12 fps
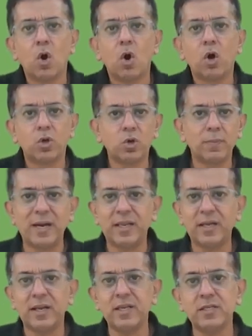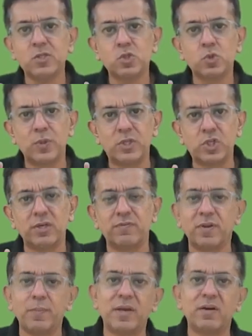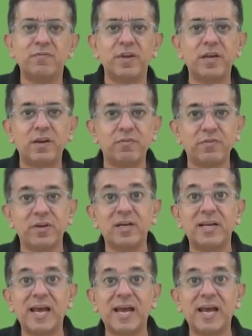automatically switching will become very difficult.